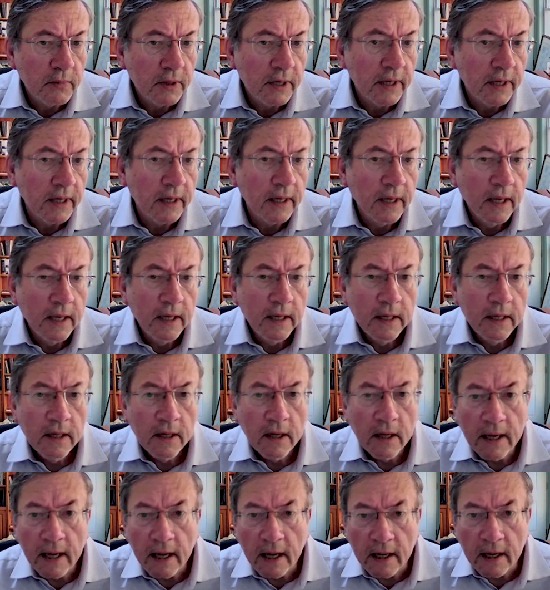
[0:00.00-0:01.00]
either by
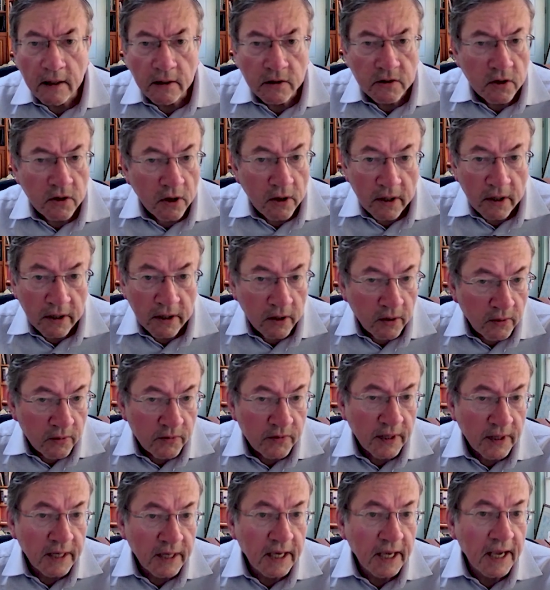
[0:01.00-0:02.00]

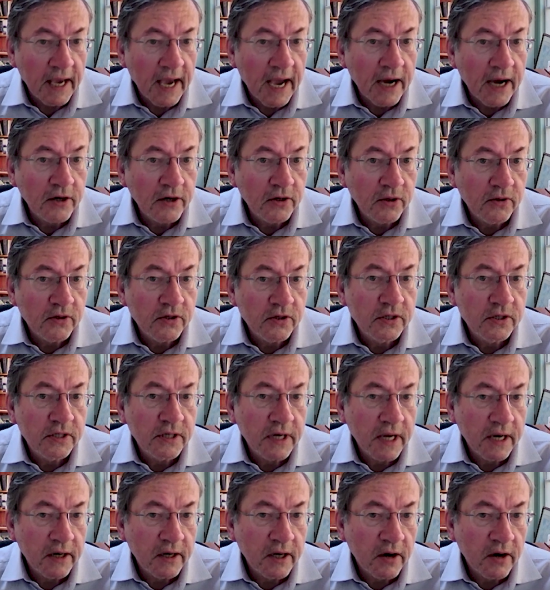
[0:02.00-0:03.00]
thinking
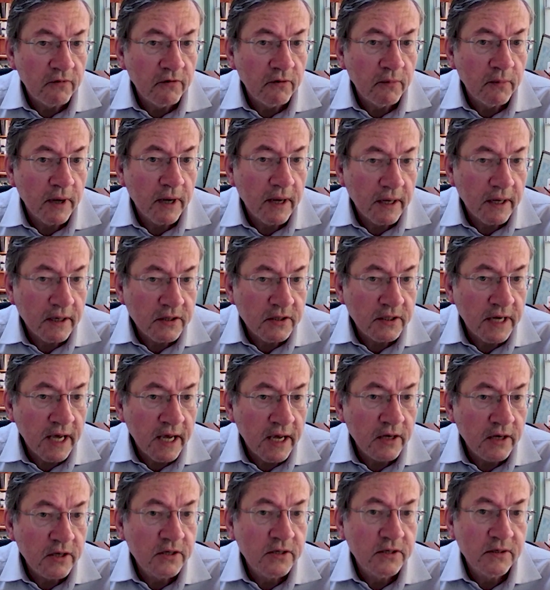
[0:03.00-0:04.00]
actors, state government,
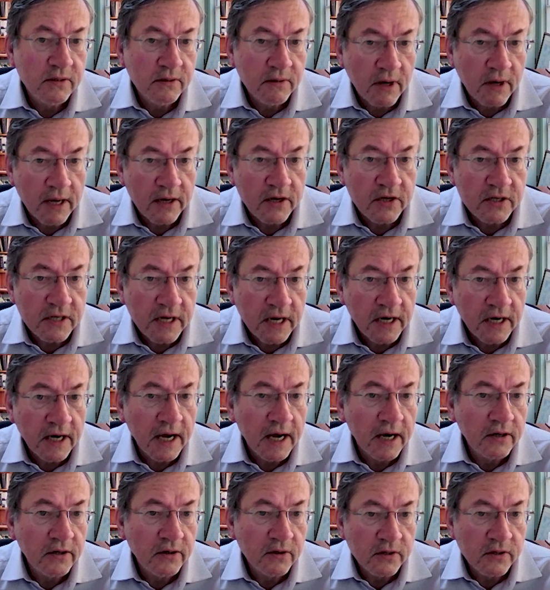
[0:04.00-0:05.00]
states,
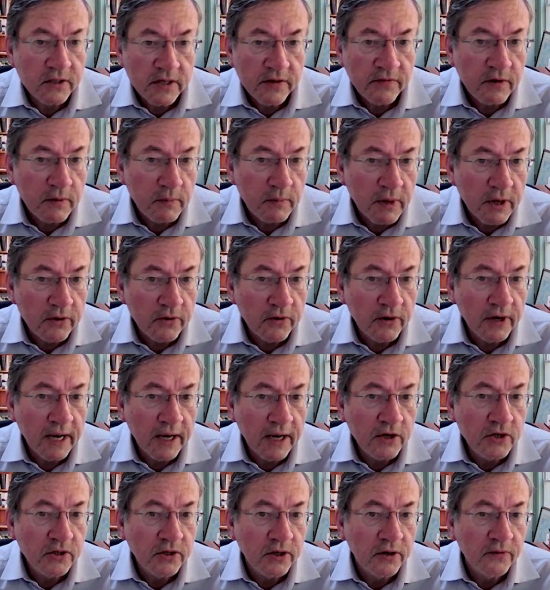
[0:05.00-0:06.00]
non-state actors, even Mother
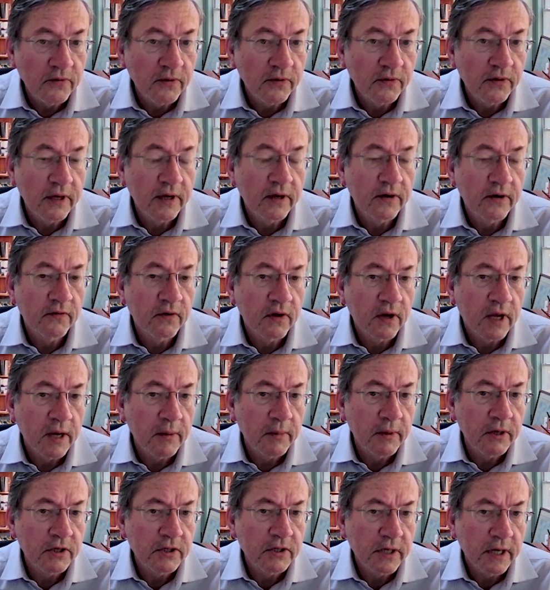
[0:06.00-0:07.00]
Nature. If you think of
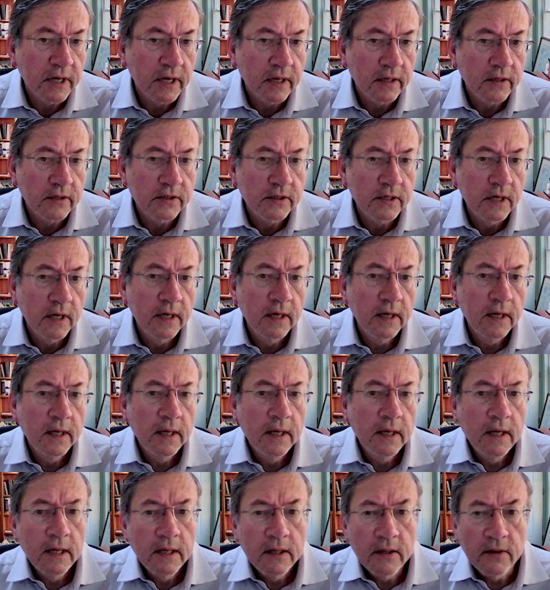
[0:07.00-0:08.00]
climate change,
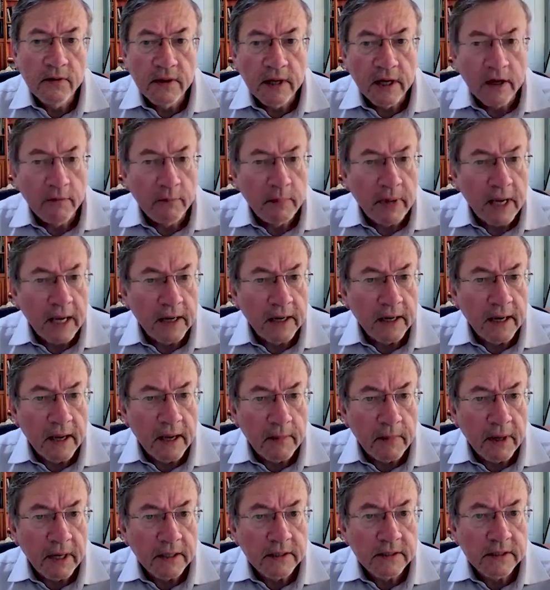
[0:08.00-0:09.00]
you think of
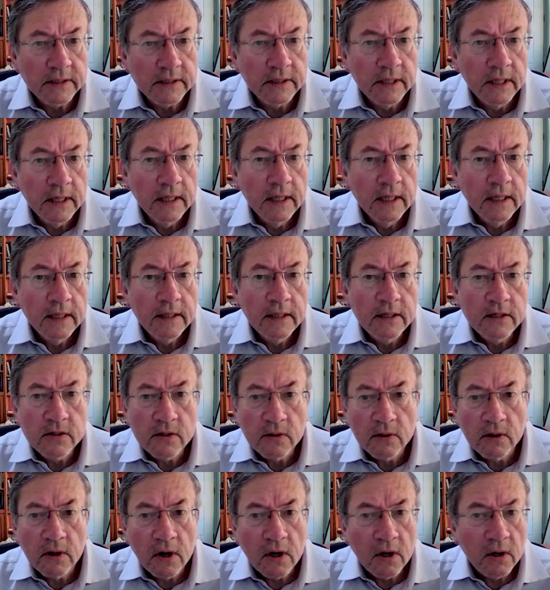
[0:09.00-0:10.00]
pandemics.
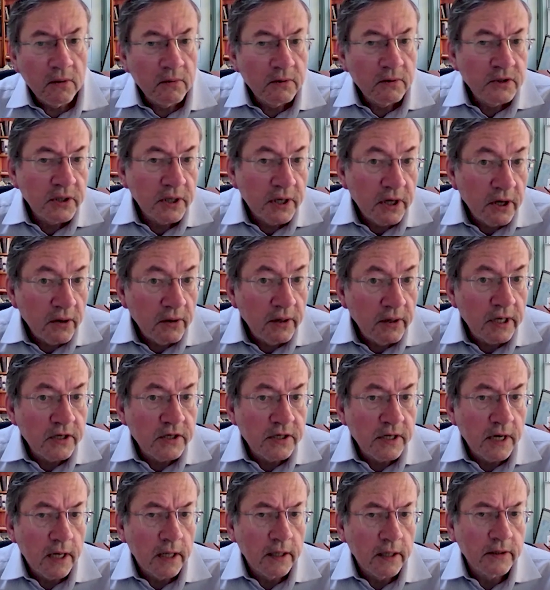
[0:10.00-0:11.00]
These are all
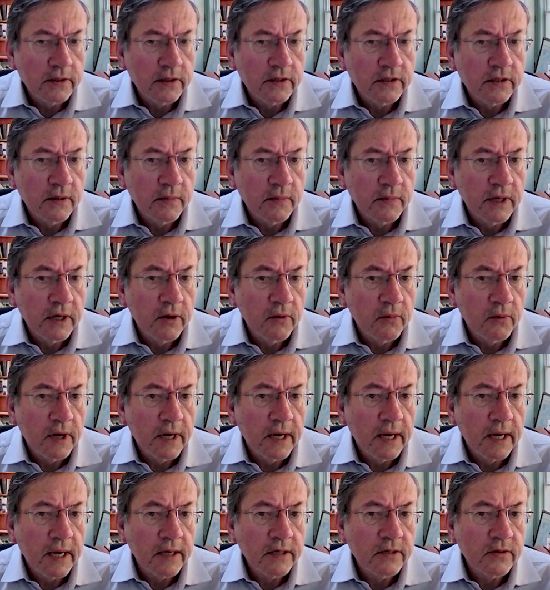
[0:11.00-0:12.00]
security challenges in many
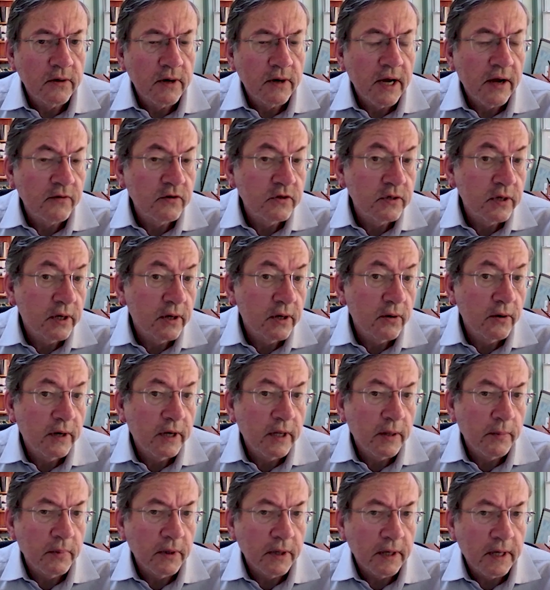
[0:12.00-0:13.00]
ways, or have
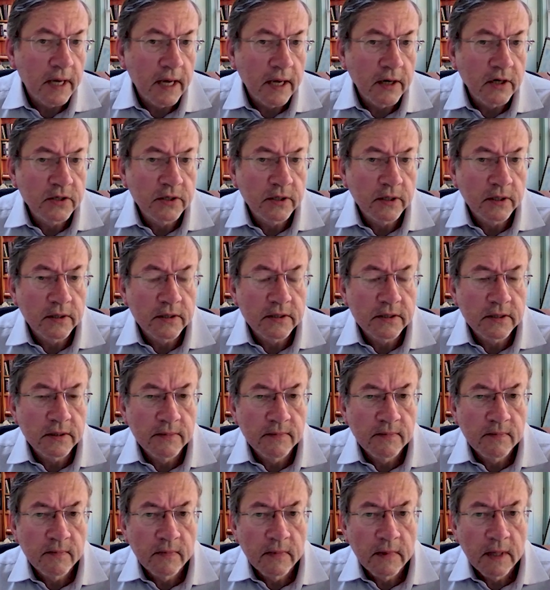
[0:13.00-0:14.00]
security
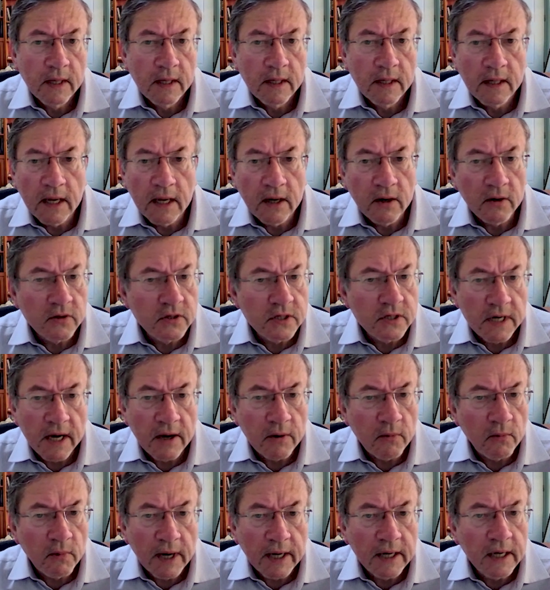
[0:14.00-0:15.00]
implications. NATO's
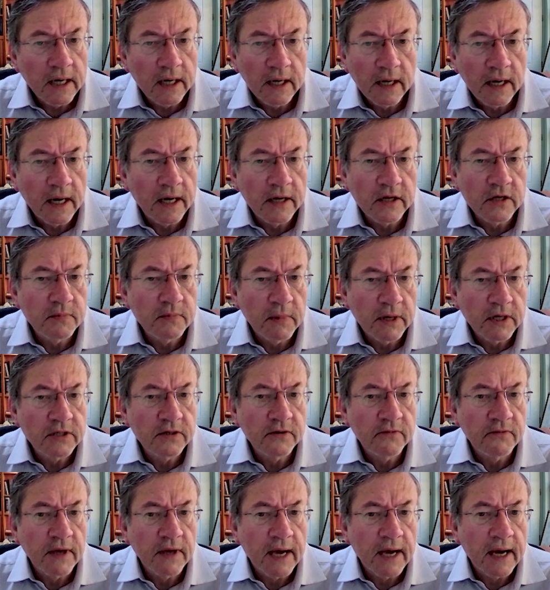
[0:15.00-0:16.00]
not recognized
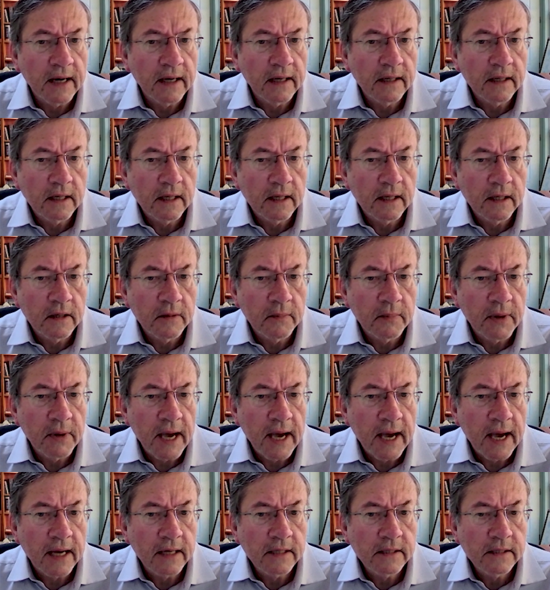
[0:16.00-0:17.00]
much of that in the
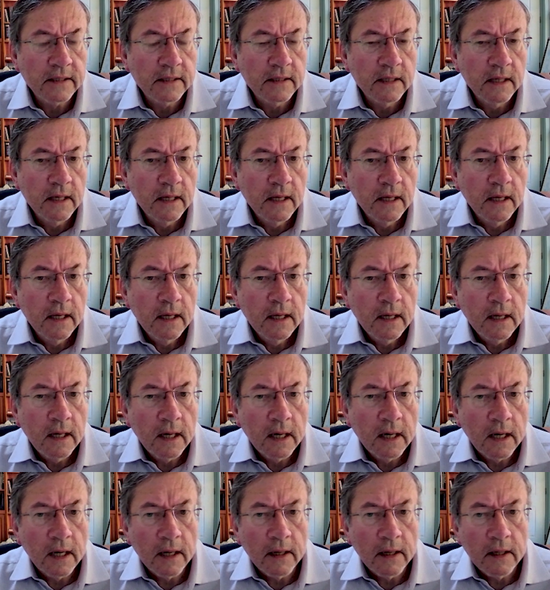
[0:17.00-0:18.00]
past.
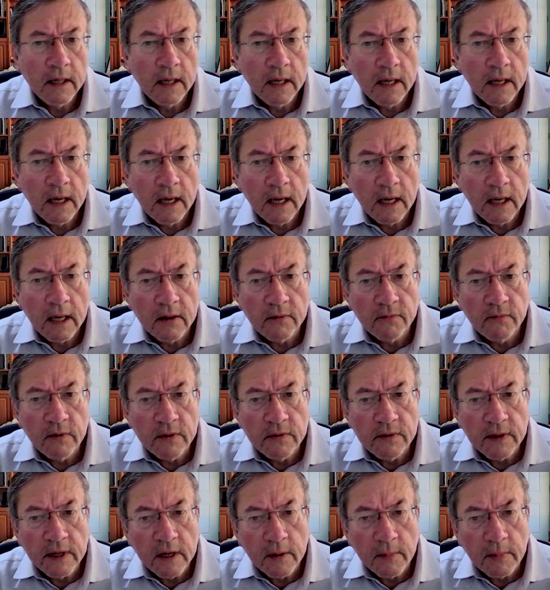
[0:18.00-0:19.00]
And if
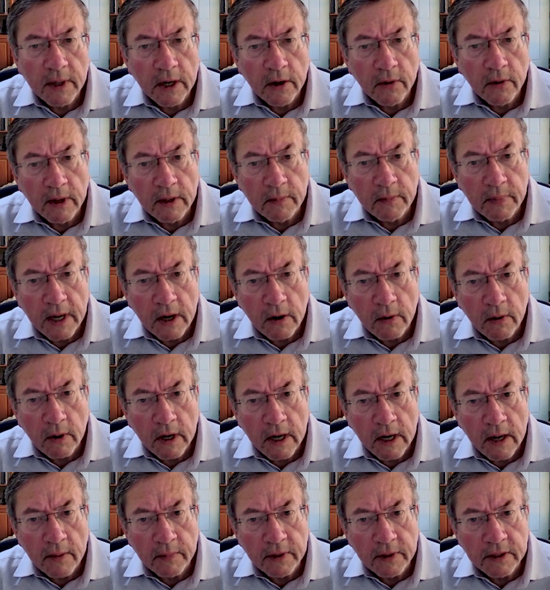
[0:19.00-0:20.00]
we think about great
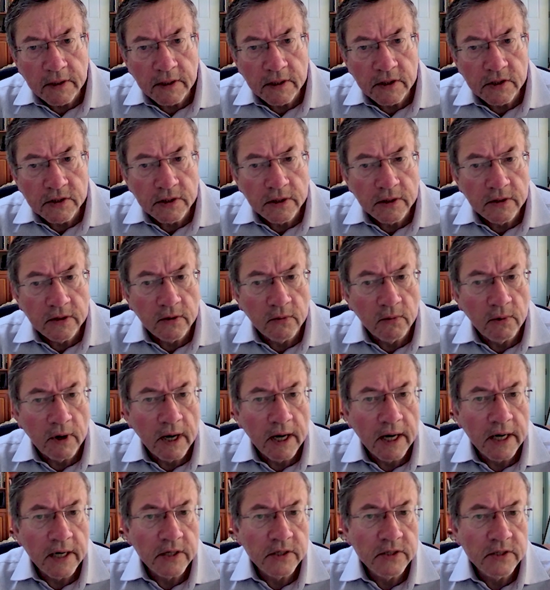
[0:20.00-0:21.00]
power competition, the
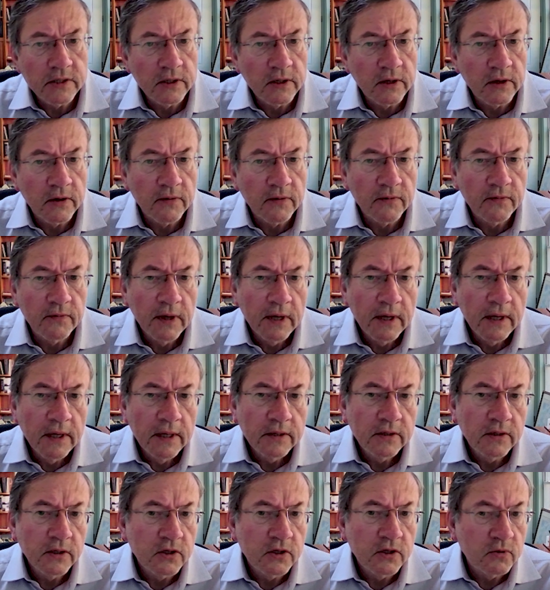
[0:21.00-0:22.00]
rise of
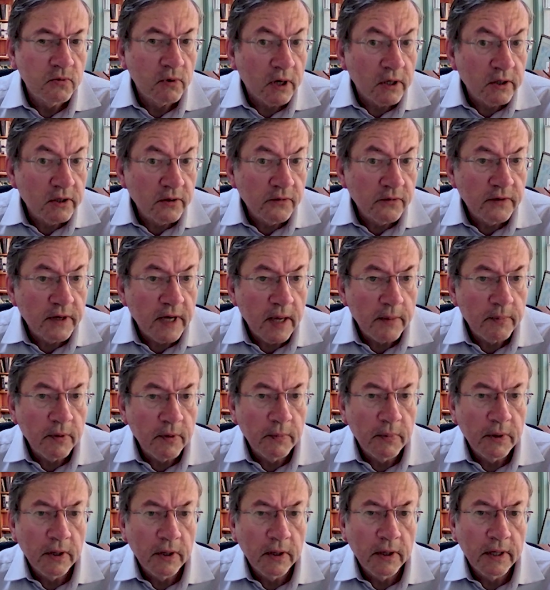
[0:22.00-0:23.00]
destructive
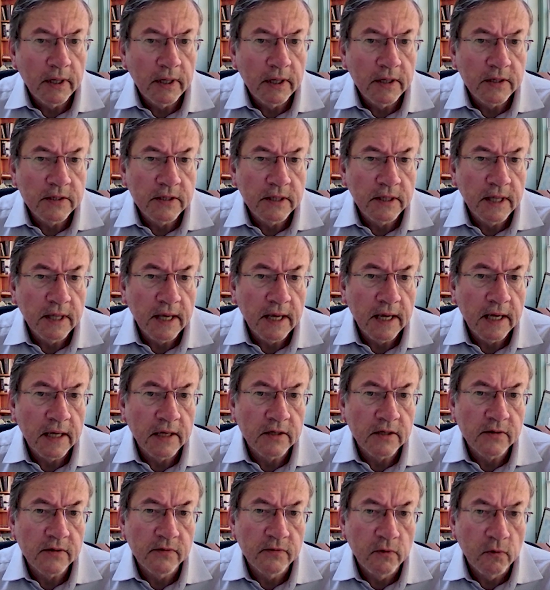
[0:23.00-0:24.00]
capabilities in the
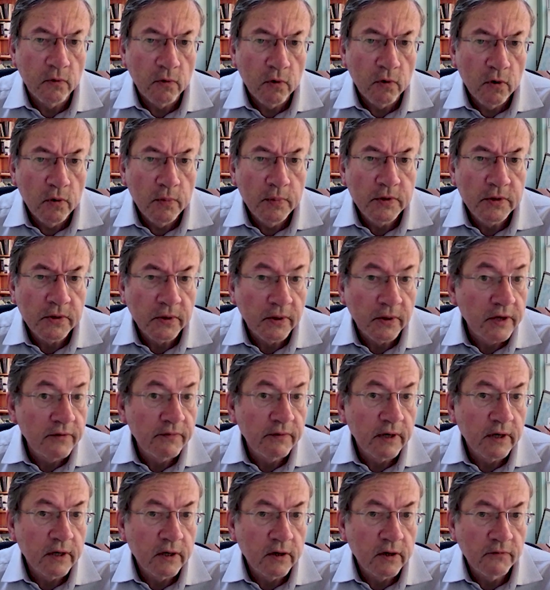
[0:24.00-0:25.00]
hands of groups or
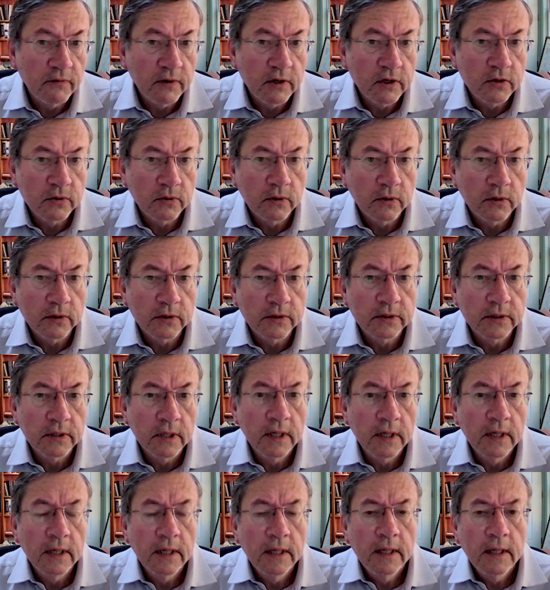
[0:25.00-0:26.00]
even
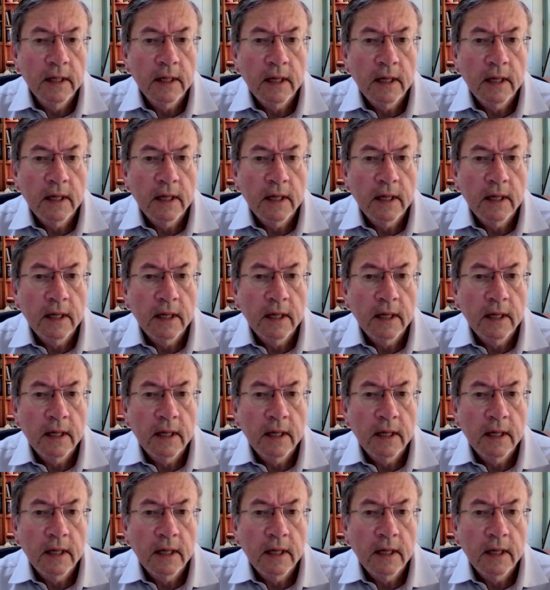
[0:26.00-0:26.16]
individuals,